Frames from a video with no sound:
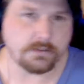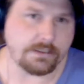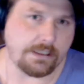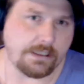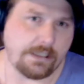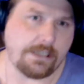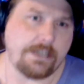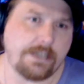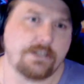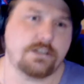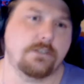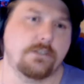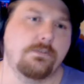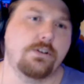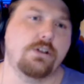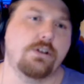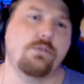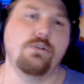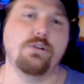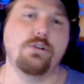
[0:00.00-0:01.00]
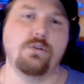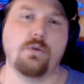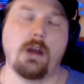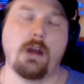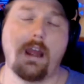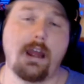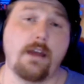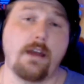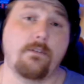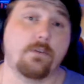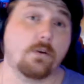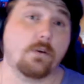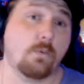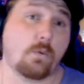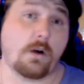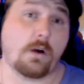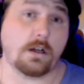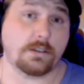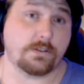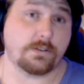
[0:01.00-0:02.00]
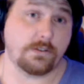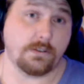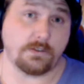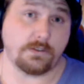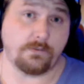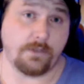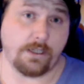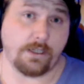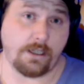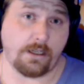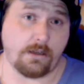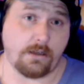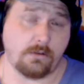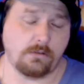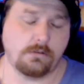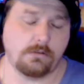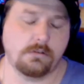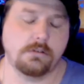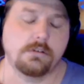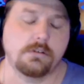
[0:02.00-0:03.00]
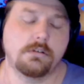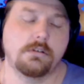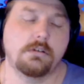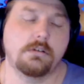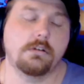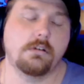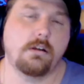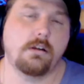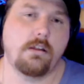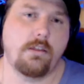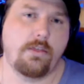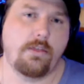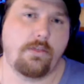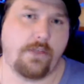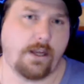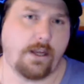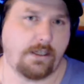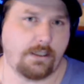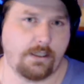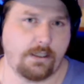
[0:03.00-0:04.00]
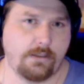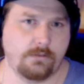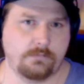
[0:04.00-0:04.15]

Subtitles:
Each of you who ever watched this video, thank you.